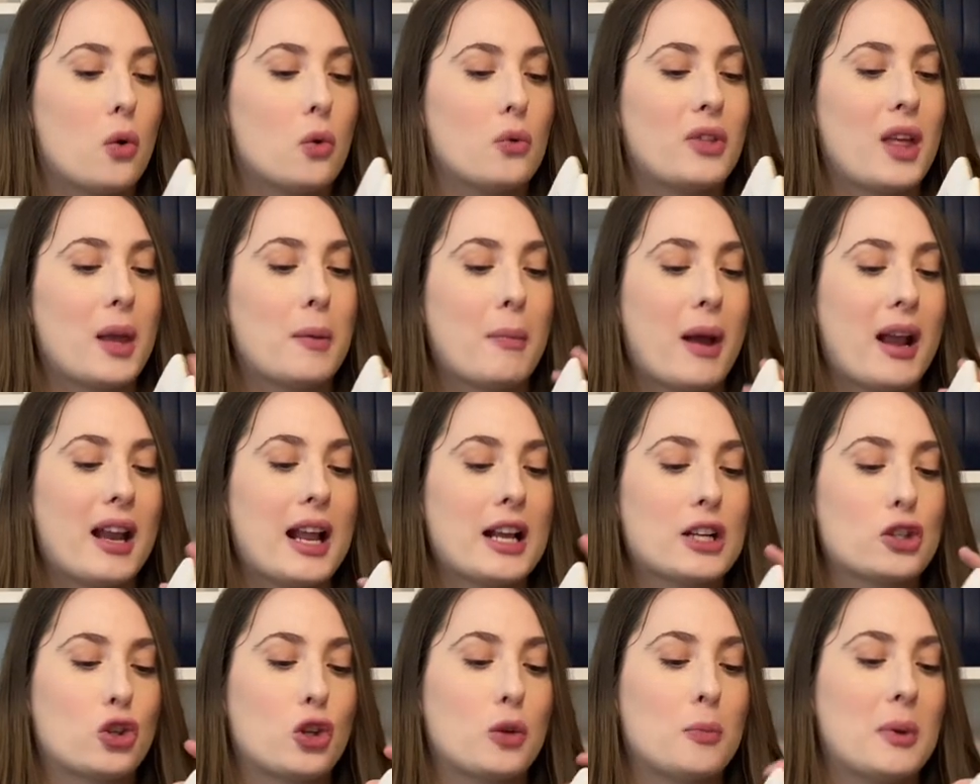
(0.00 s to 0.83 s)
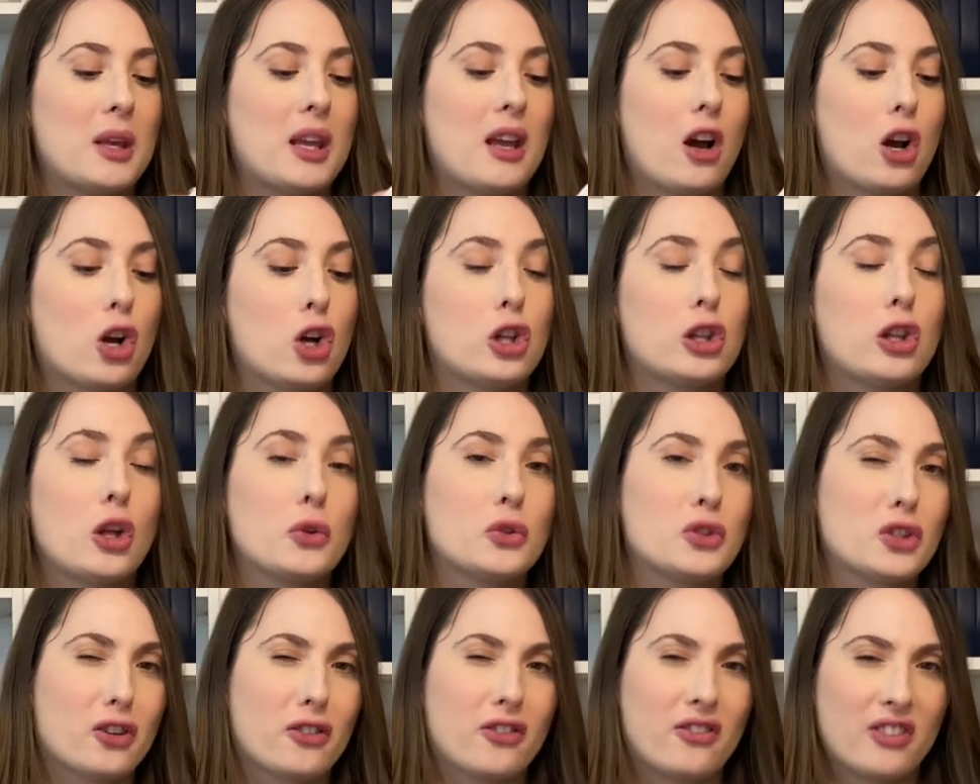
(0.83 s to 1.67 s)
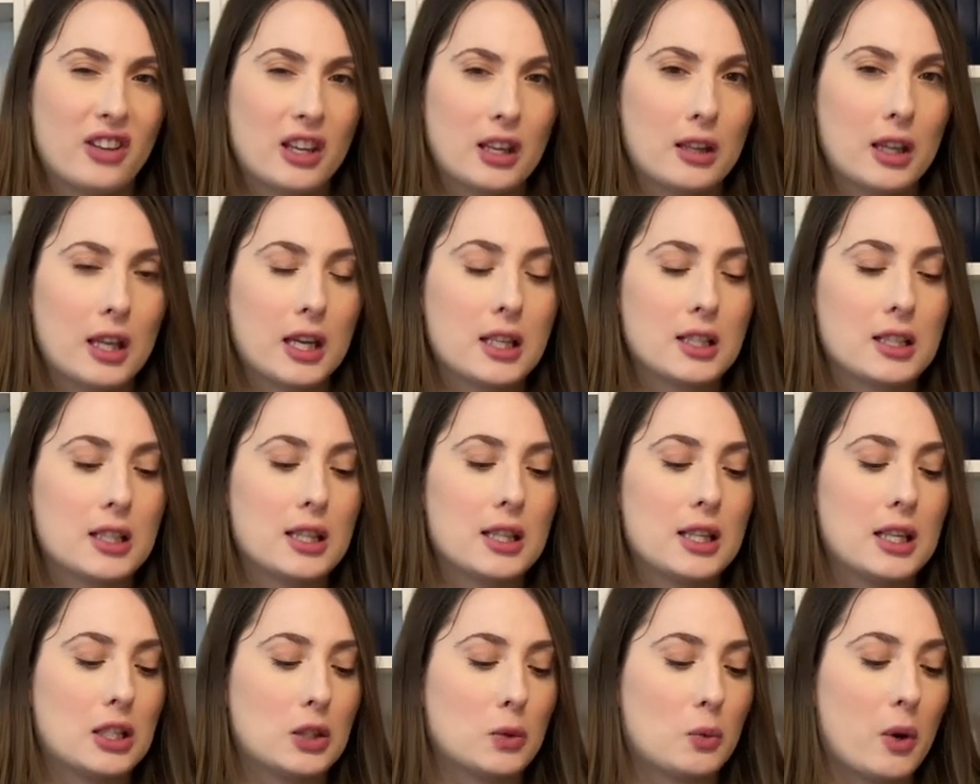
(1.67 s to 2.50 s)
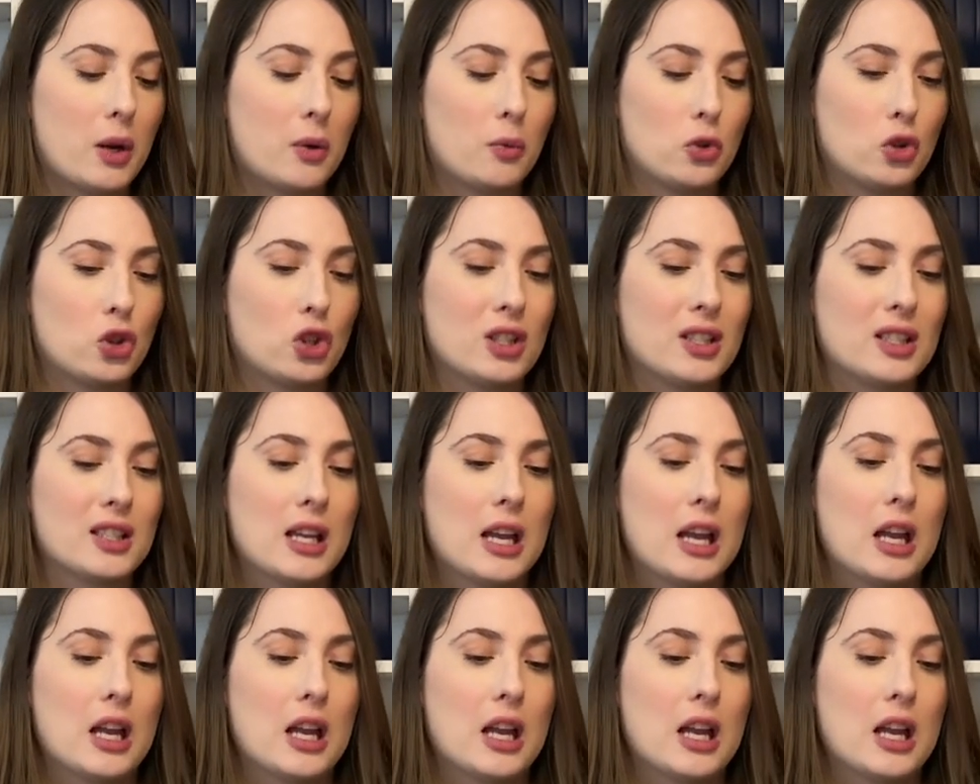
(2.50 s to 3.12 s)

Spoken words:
they might actually be a closer feeling to this one, which is